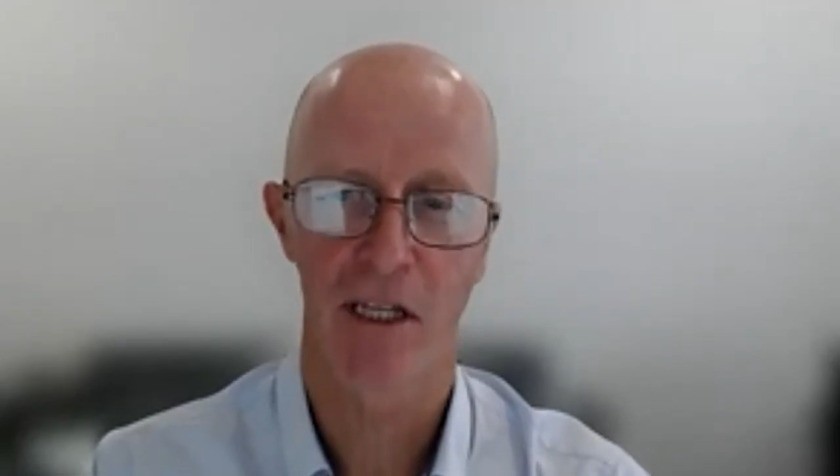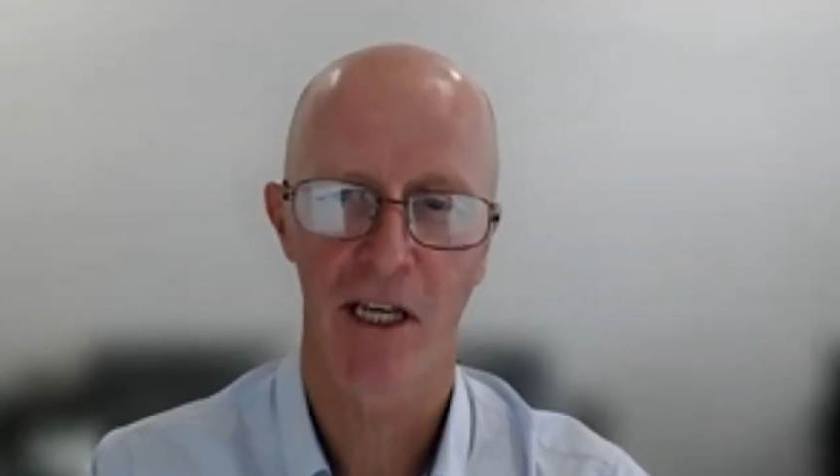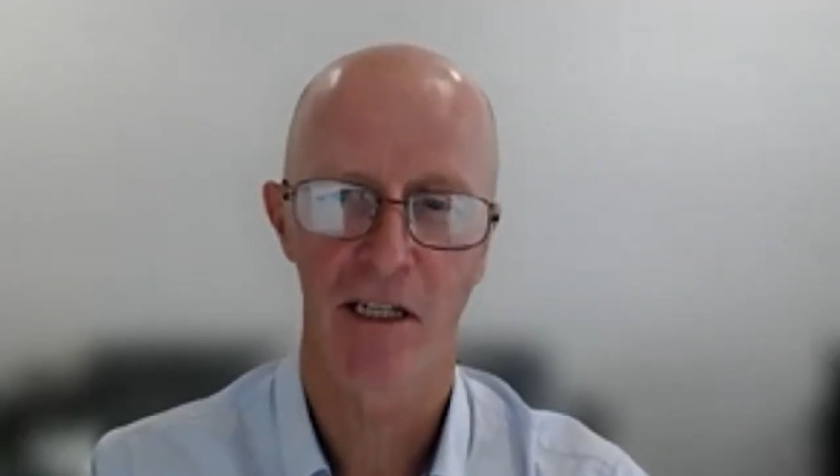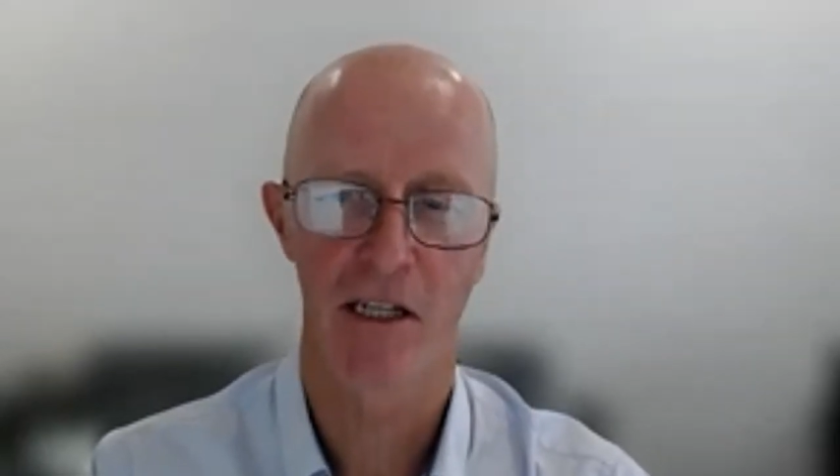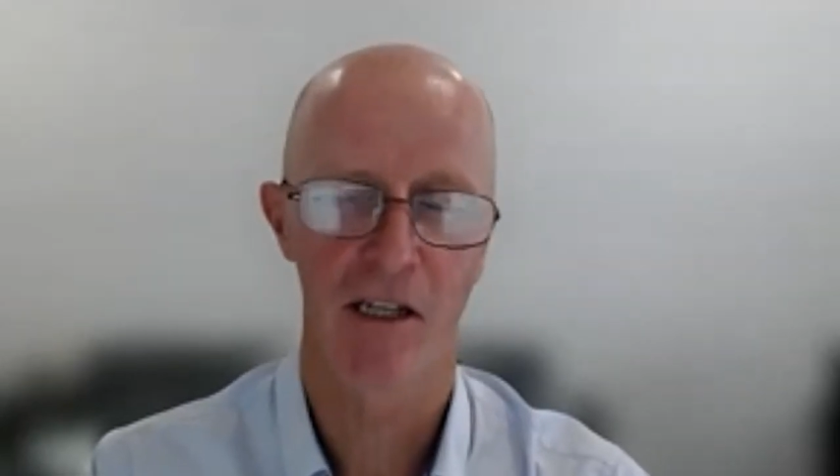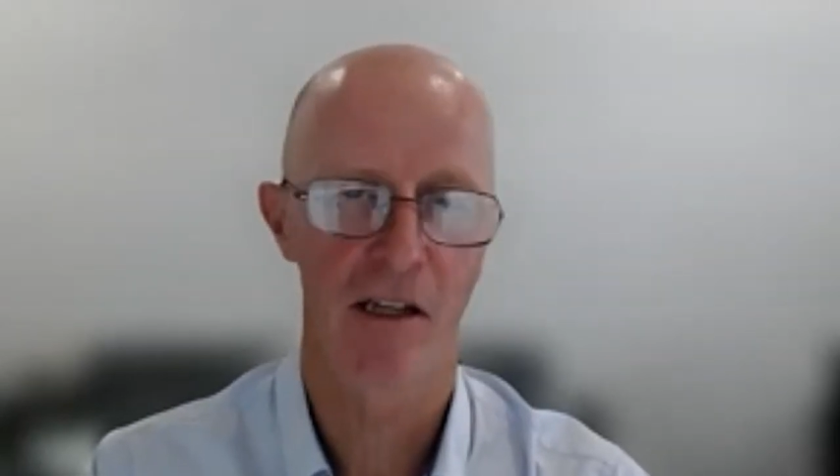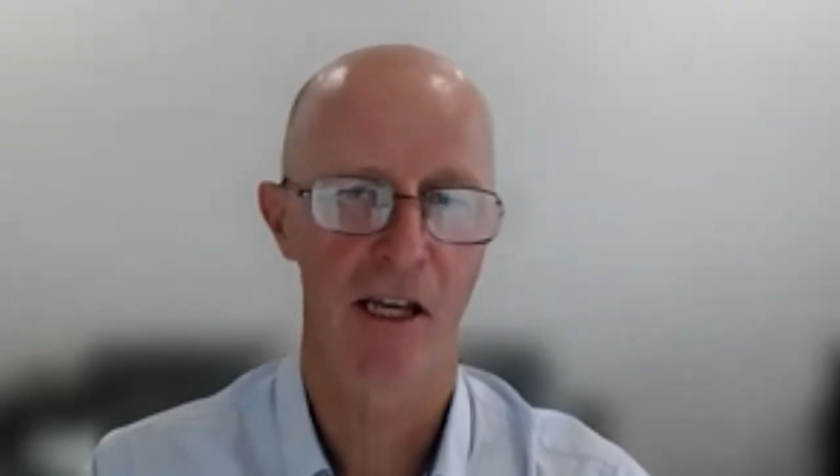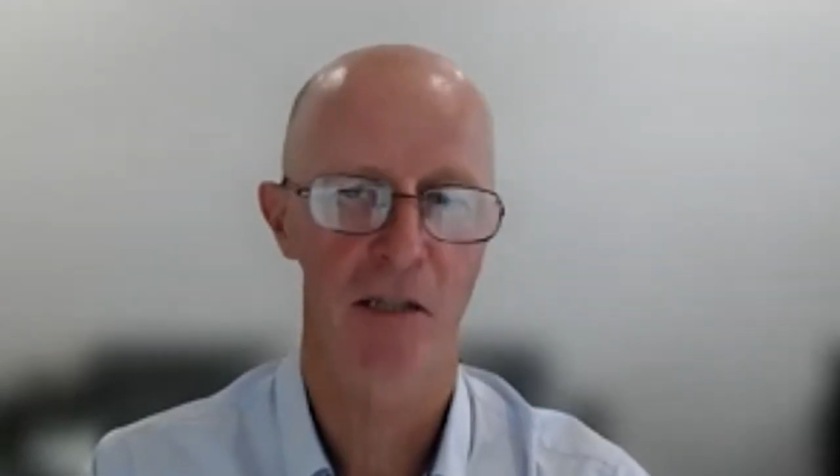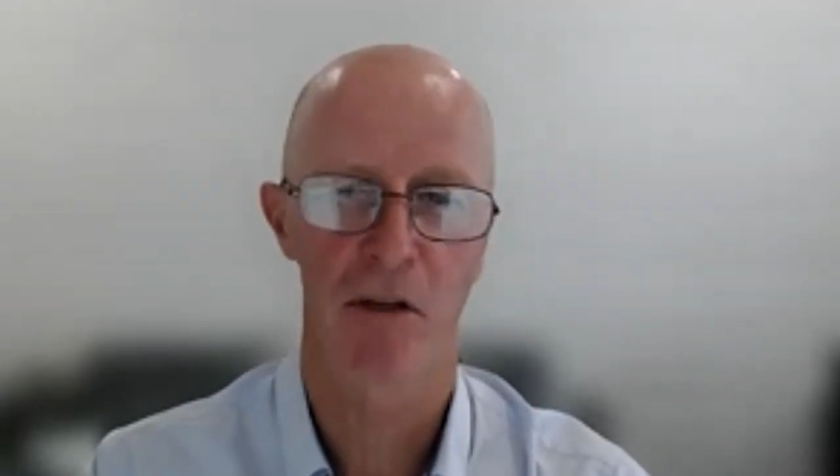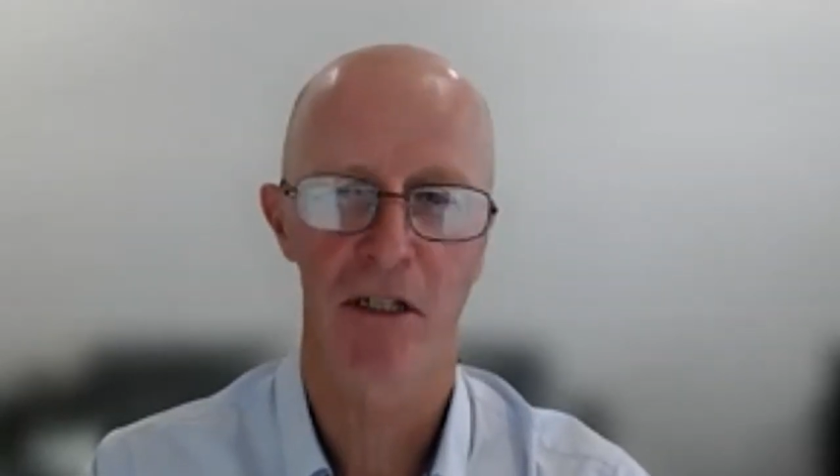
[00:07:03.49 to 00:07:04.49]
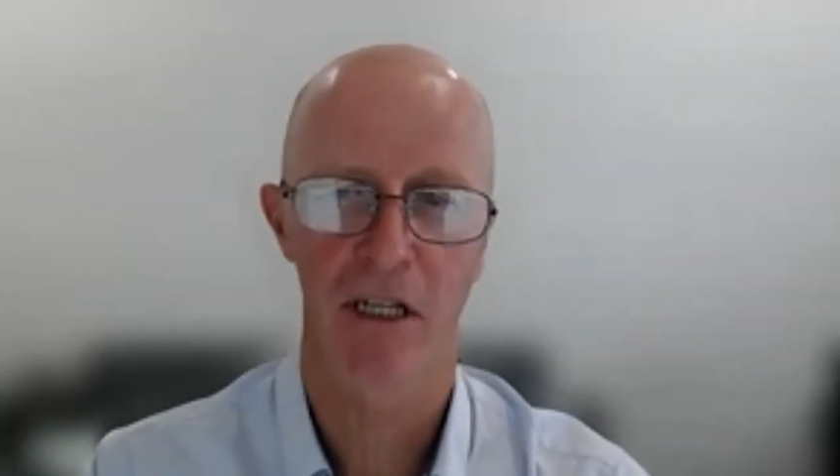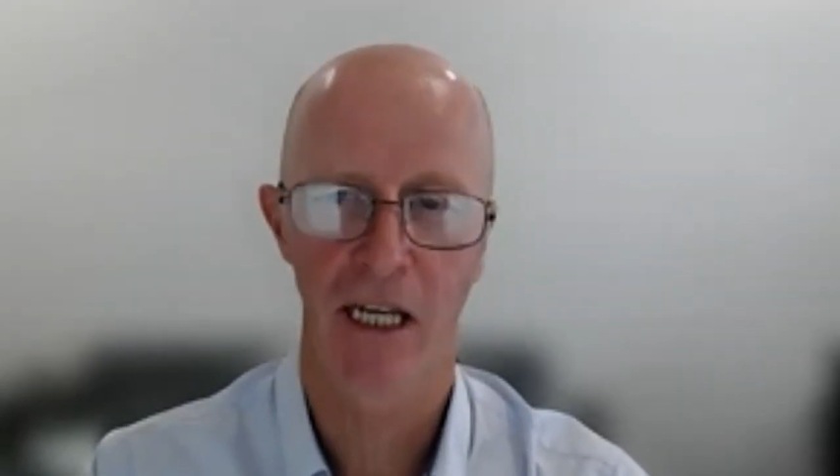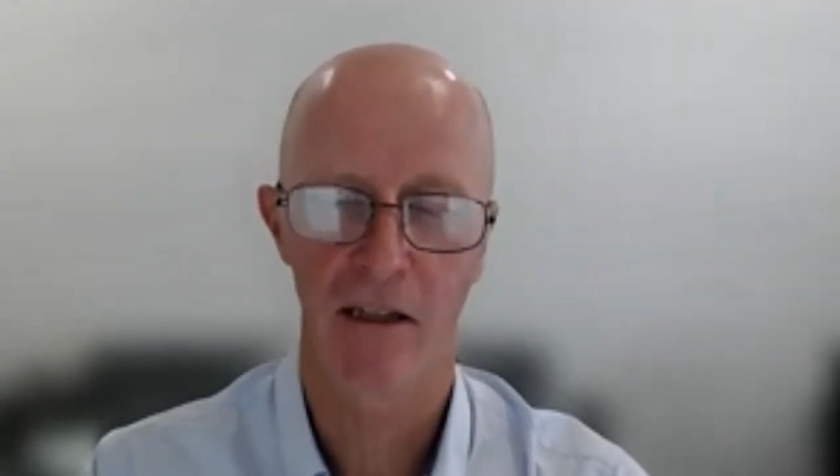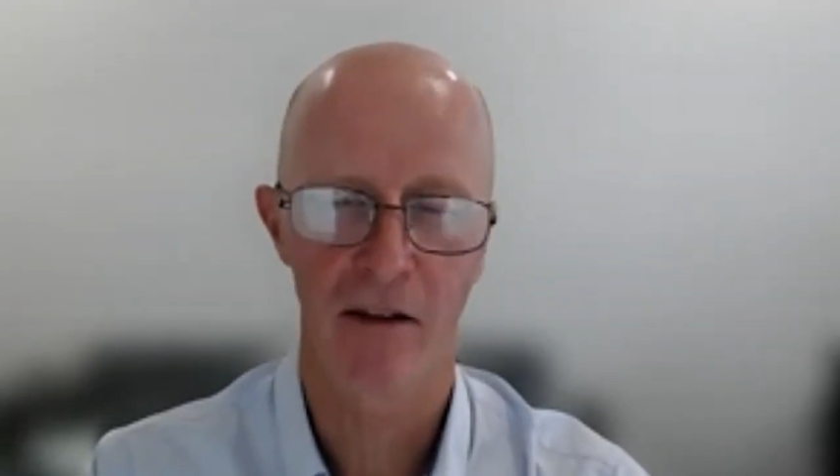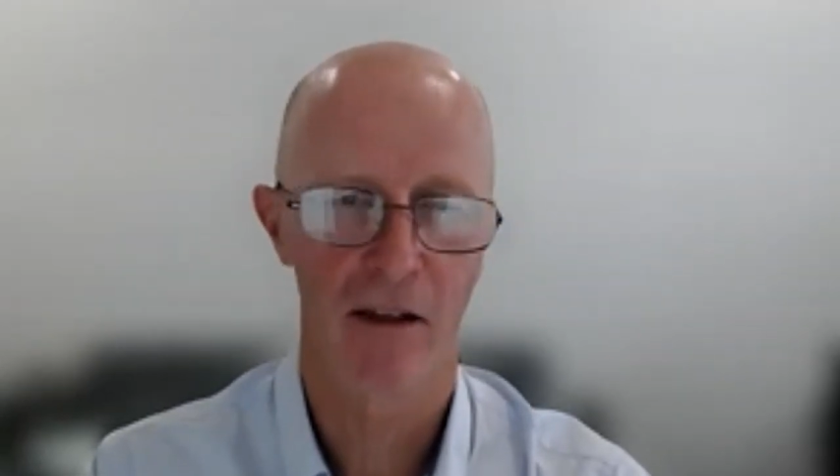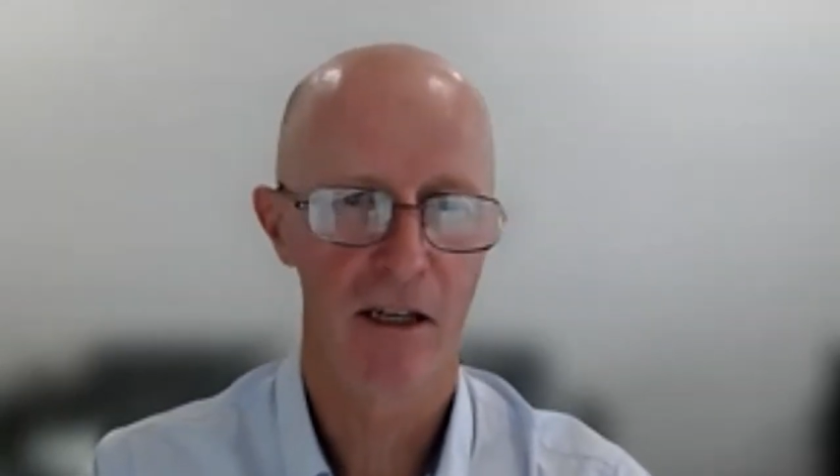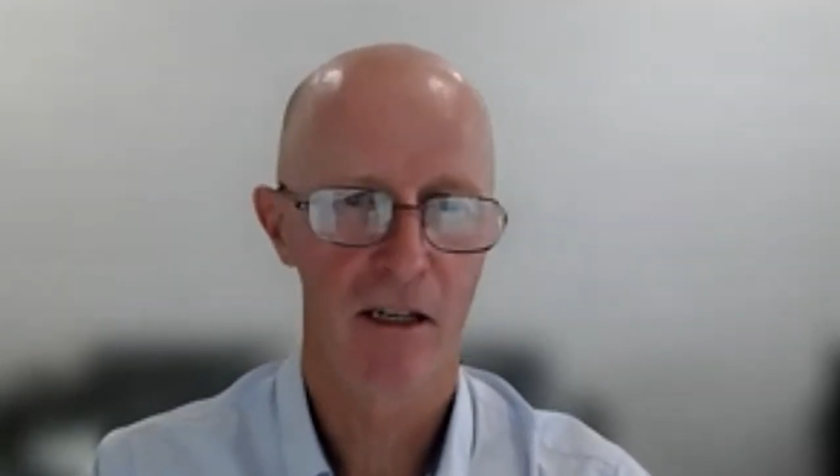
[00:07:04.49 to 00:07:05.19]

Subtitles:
the energy and the expertise,